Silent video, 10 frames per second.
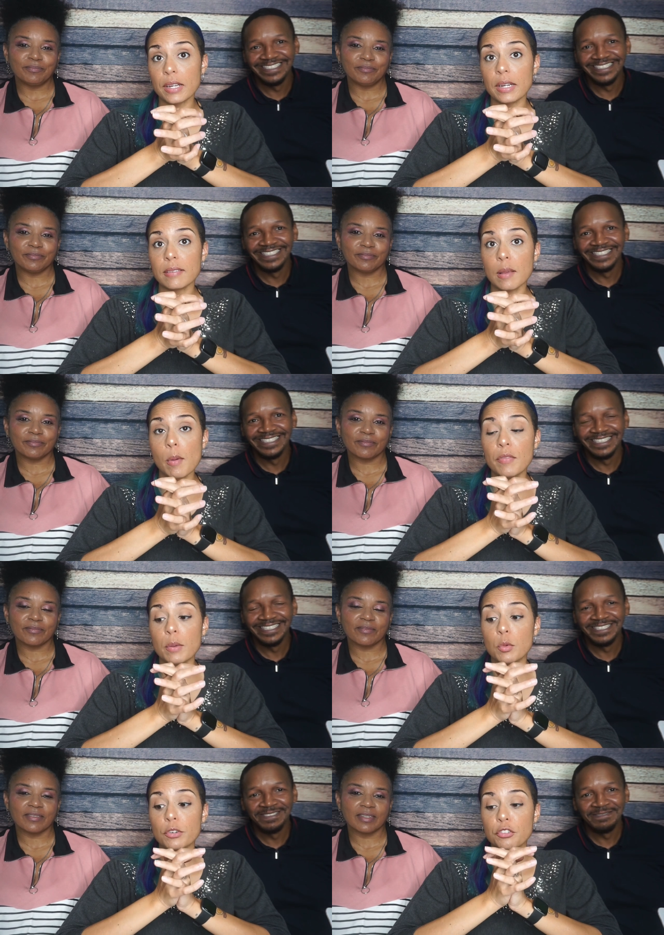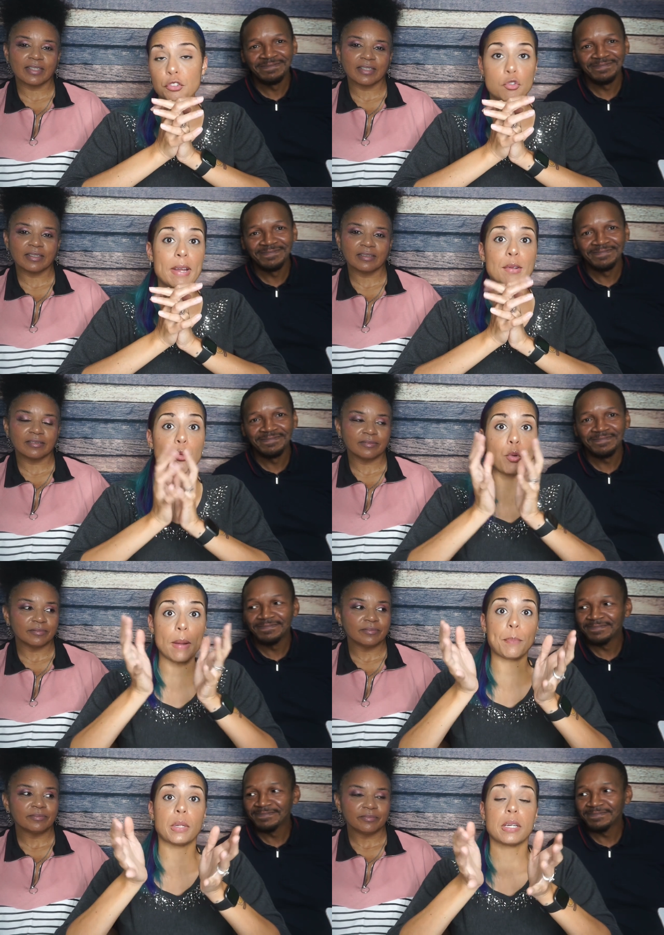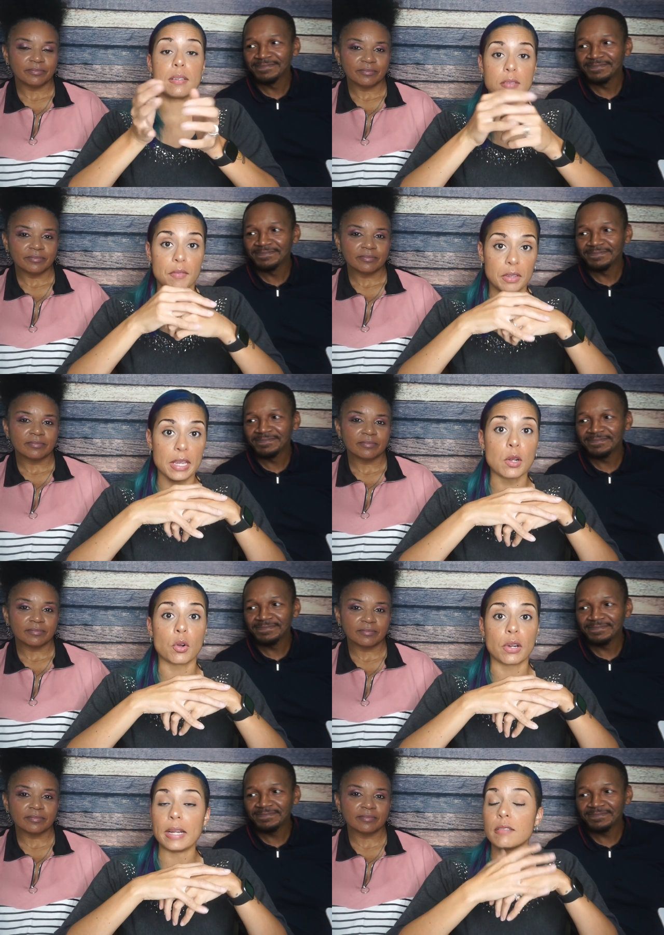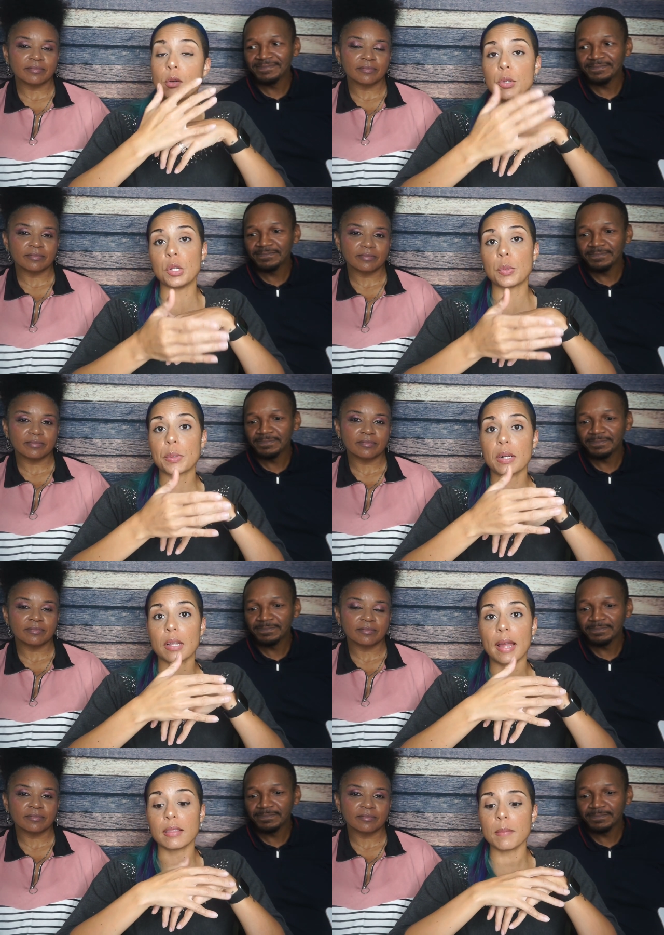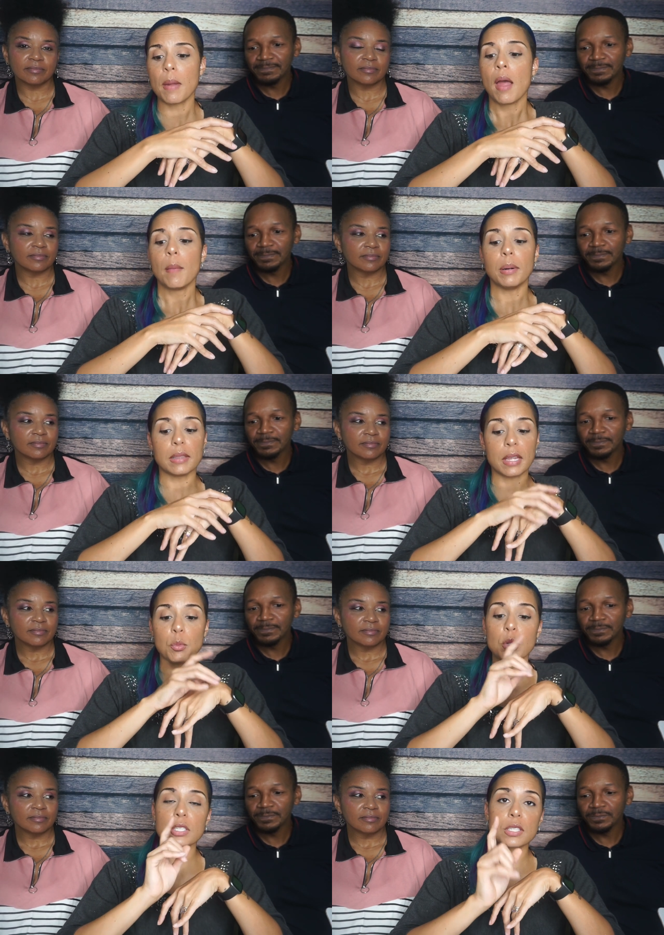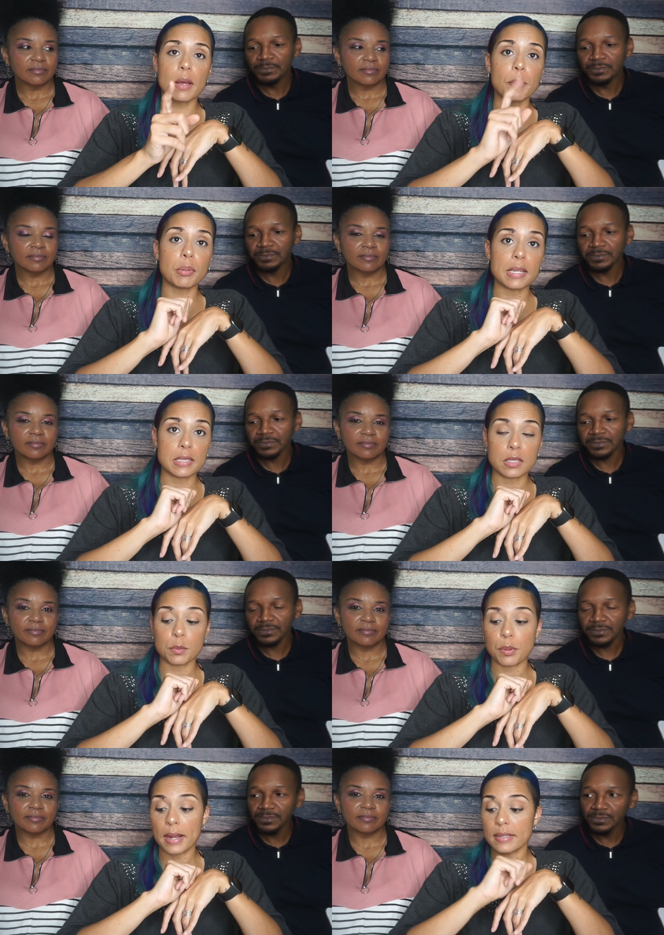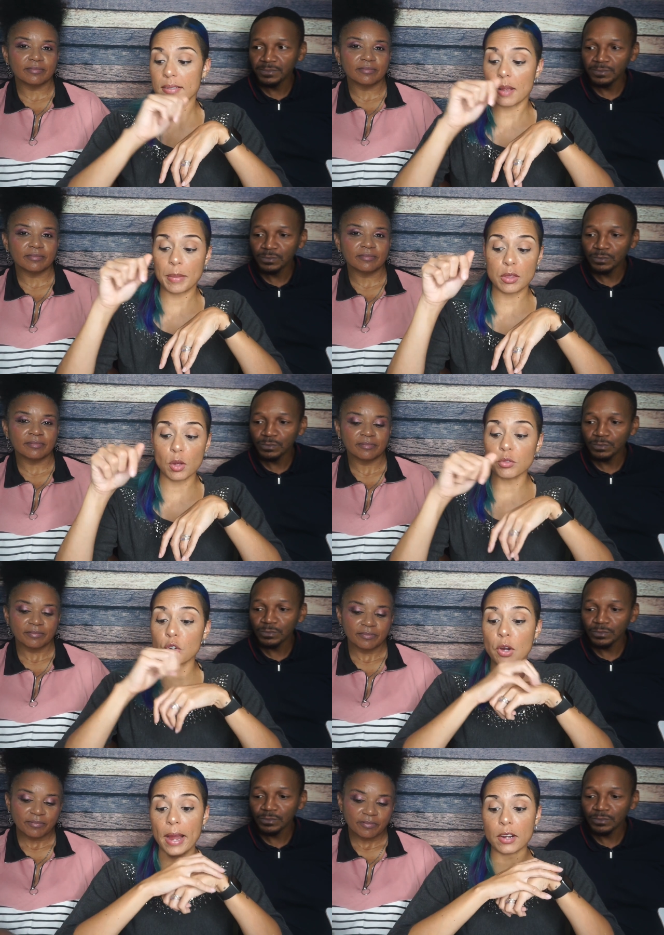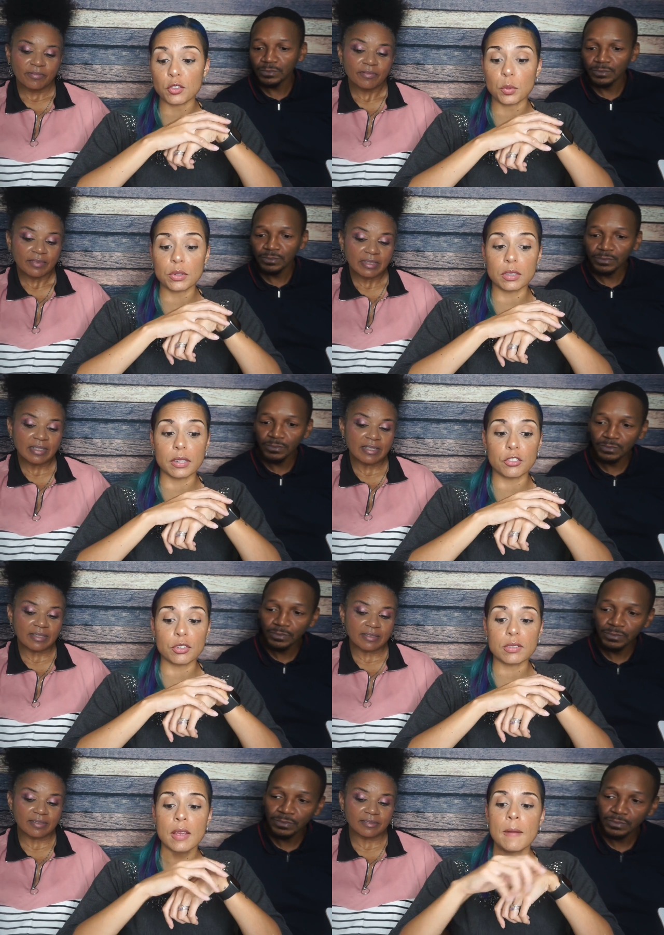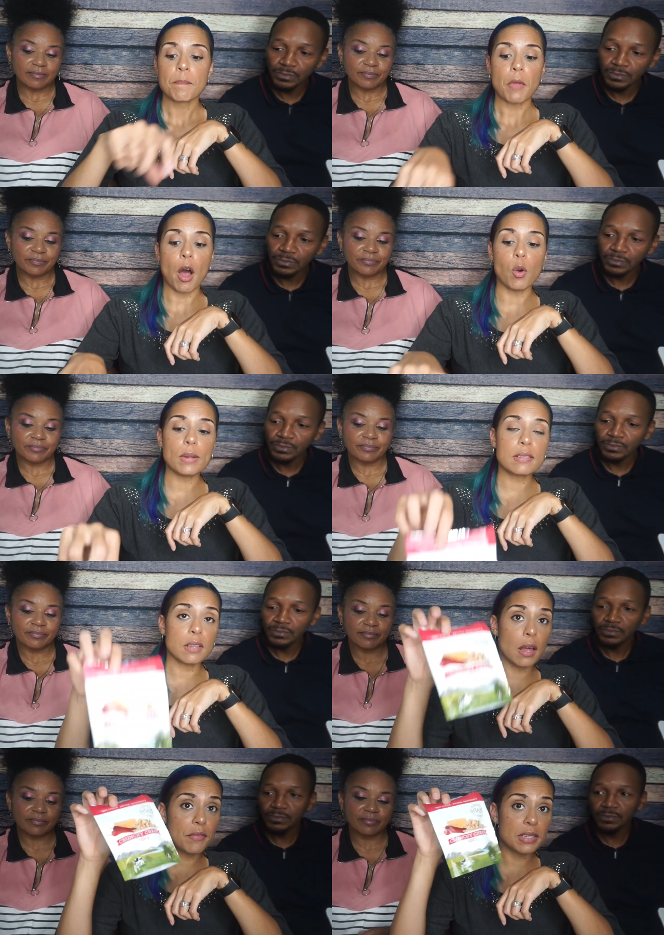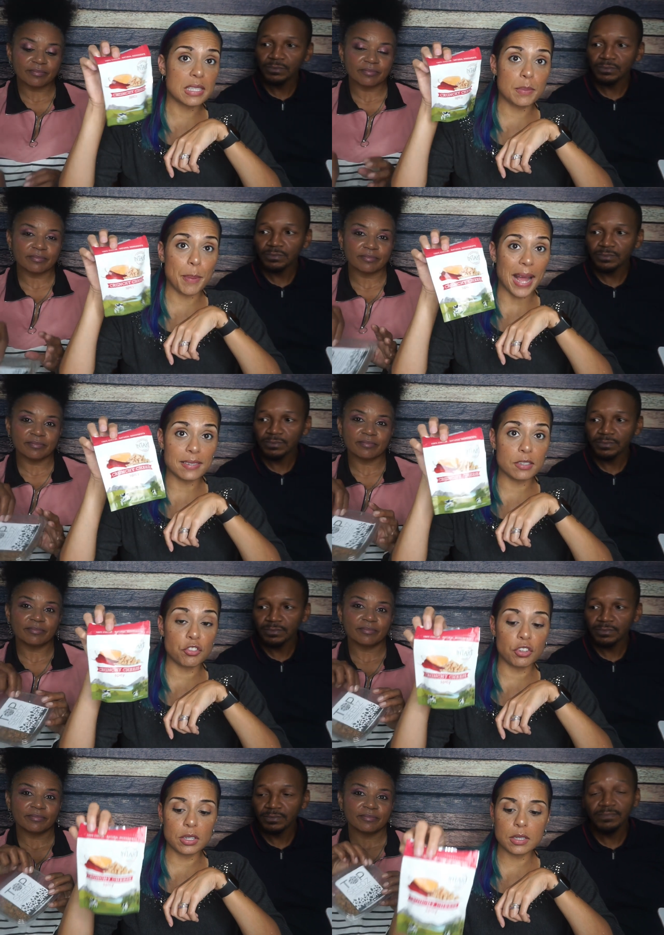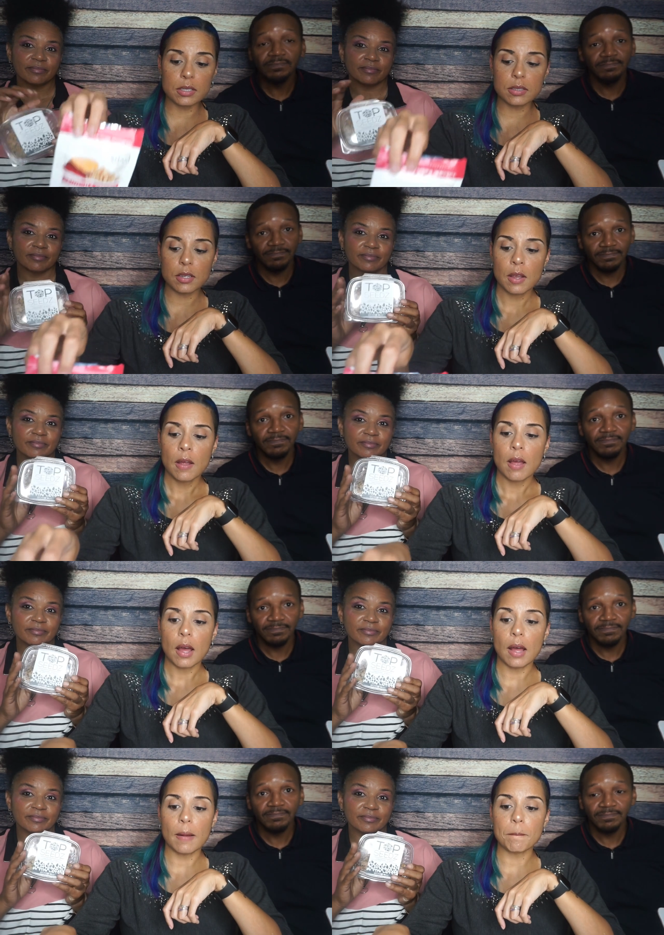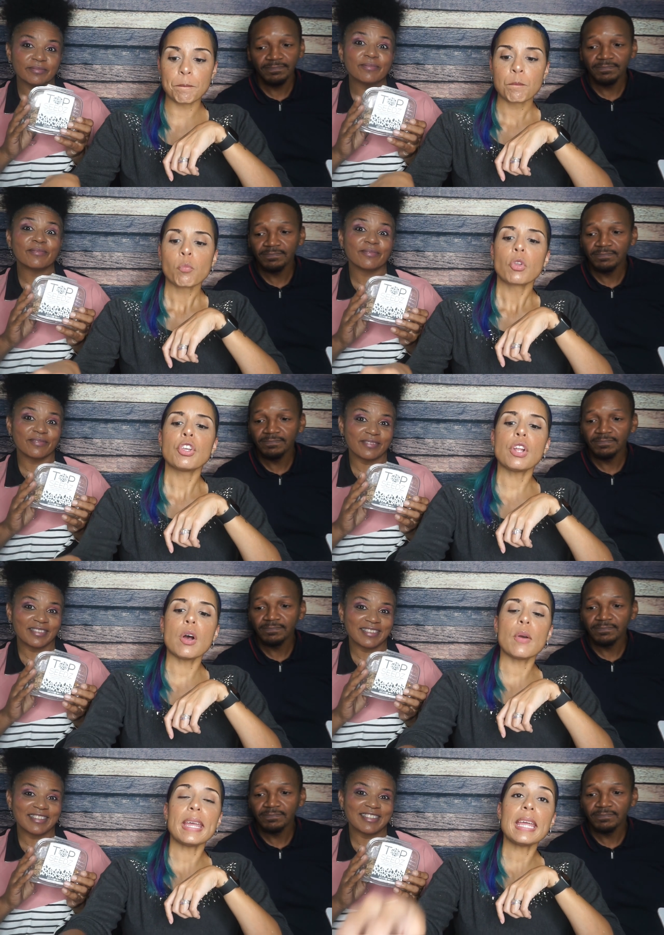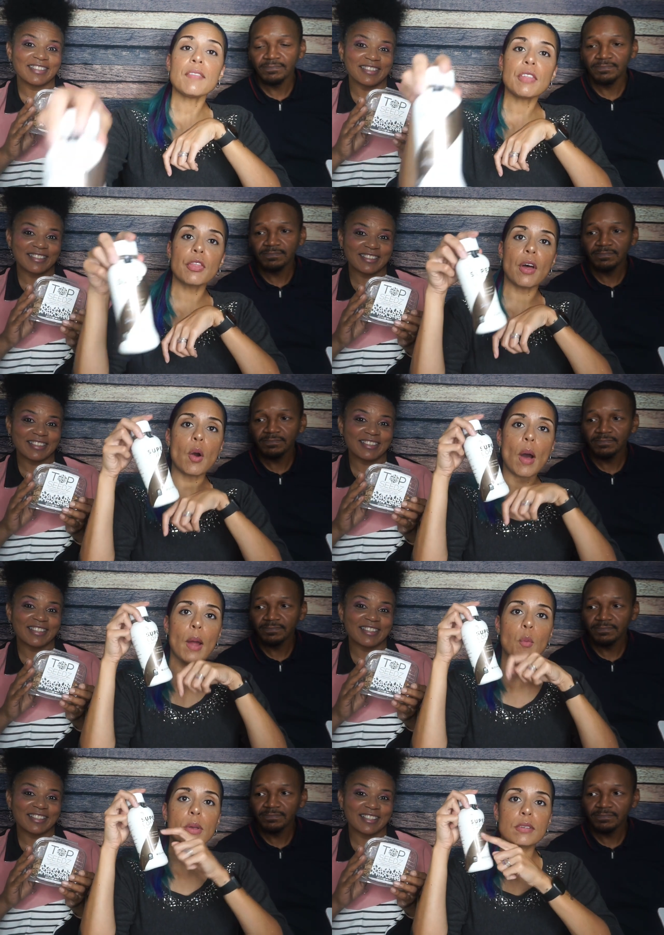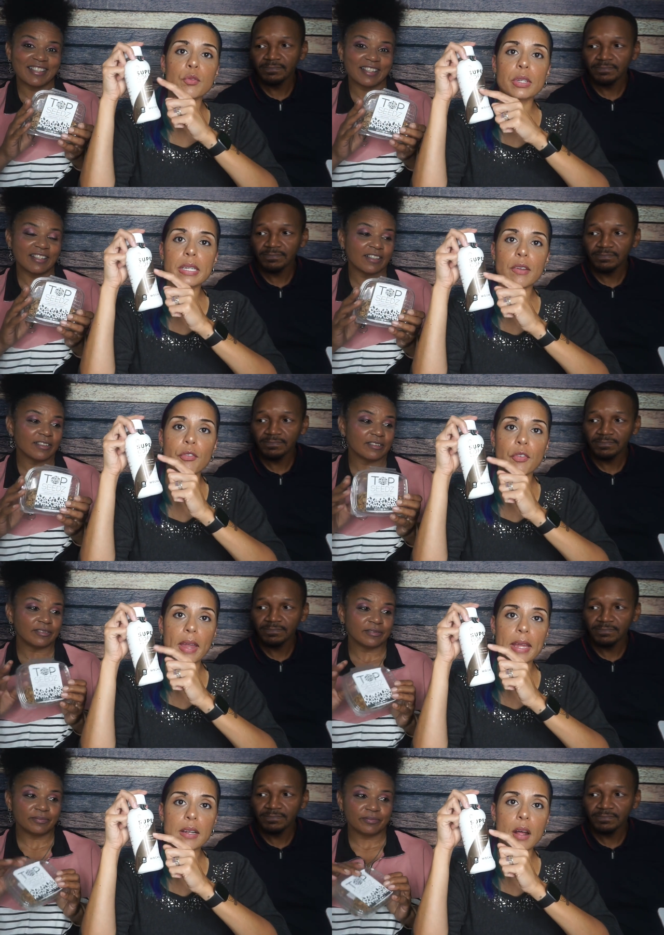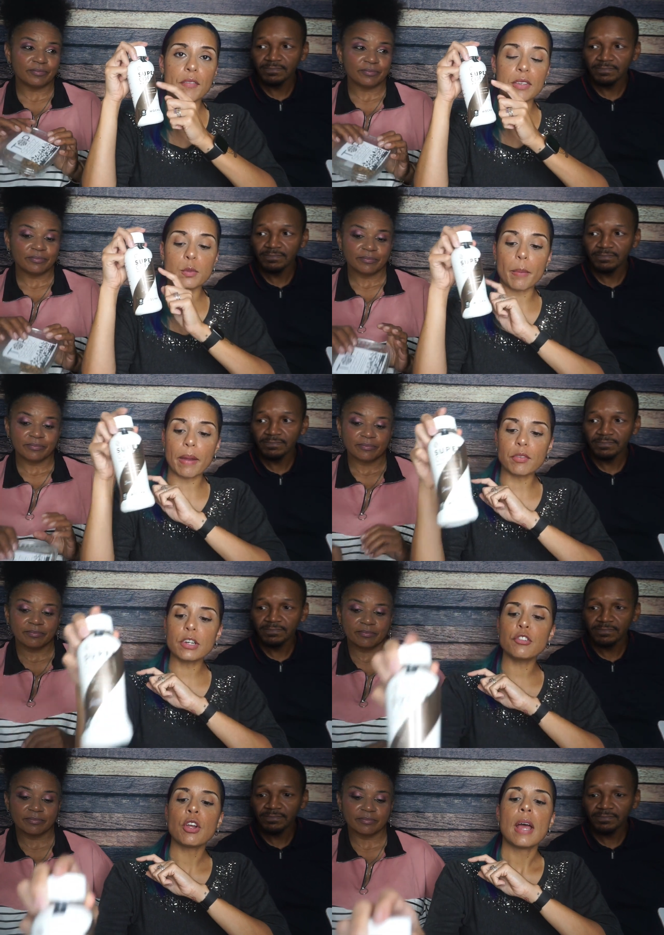Speaker 1: good. Some of them were straight replicas of the keto crate, so we knew we were gonna like them. But there were some pleasant surprises. I mean, those crackers were delicious. Always love the spicy cheese. Um, you know, even though I wasn't really a fan of this beverage,